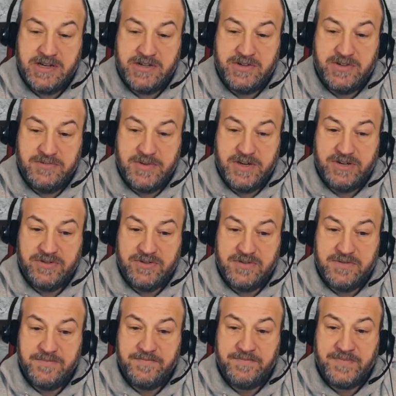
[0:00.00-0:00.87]

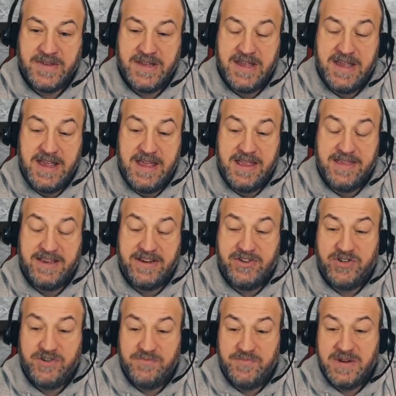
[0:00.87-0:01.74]
2-bedroom. That
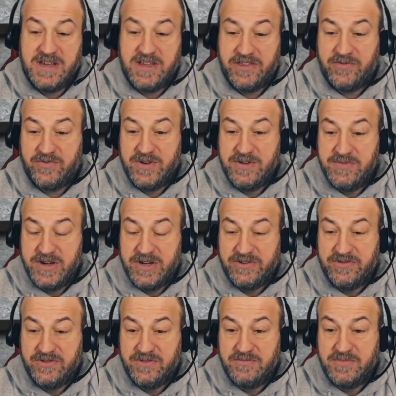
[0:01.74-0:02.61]
should be a
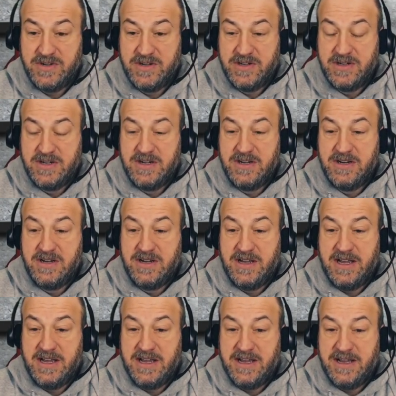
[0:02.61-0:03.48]
3-bedroom.
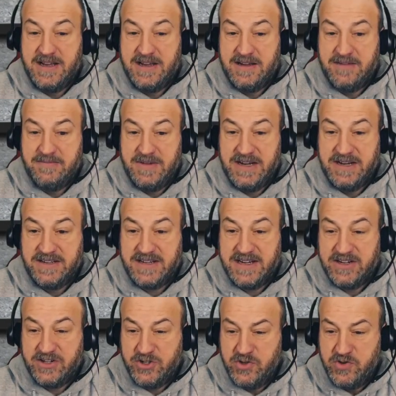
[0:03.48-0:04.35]
And it's
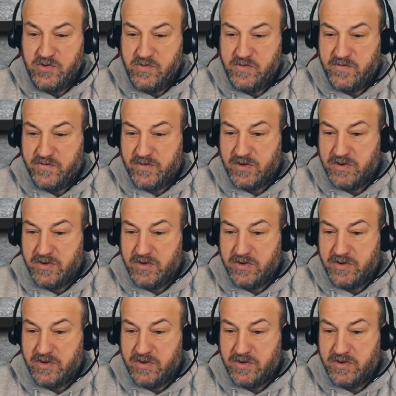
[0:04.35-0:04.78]
got 2 full